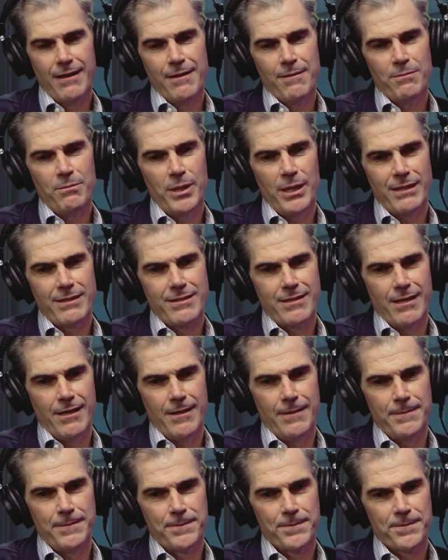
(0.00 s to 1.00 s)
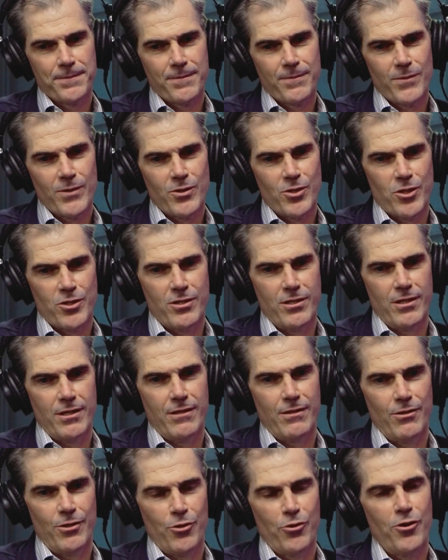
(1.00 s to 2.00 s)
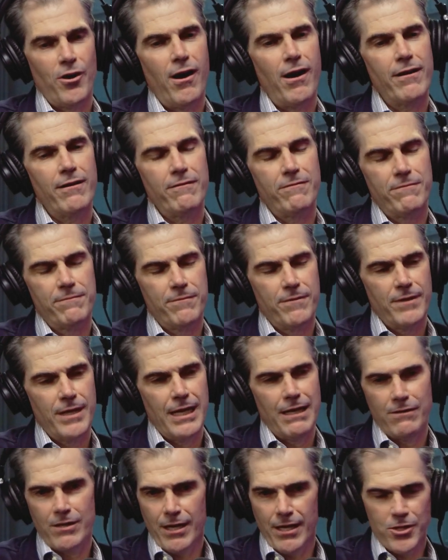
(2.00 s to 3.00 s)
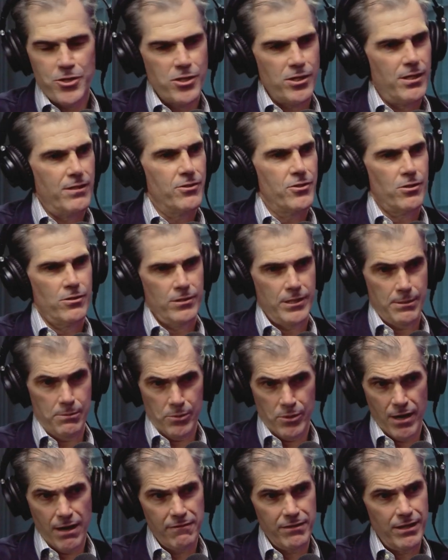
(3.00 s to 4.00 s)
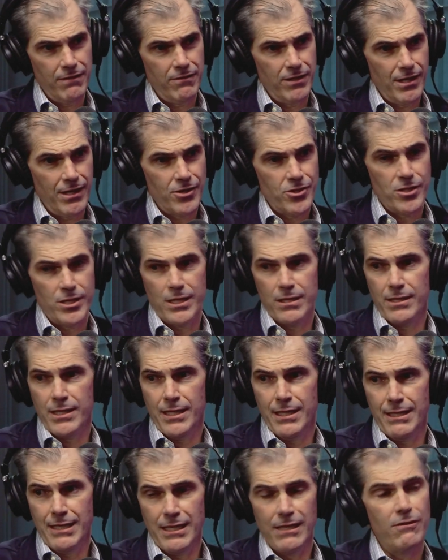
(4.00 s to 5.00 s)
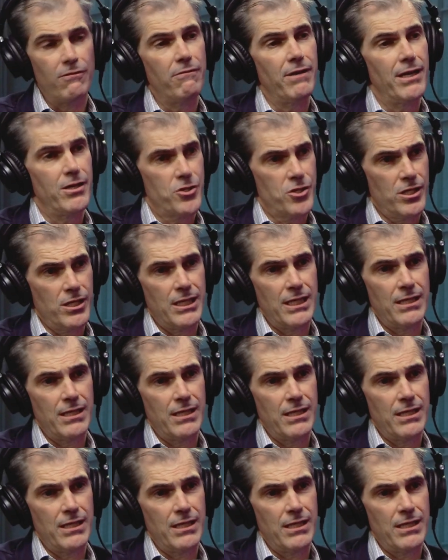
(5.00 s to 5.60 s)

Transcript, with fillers: But um, just the, the thought of aviation and certainly private aviation and, and the innovation in the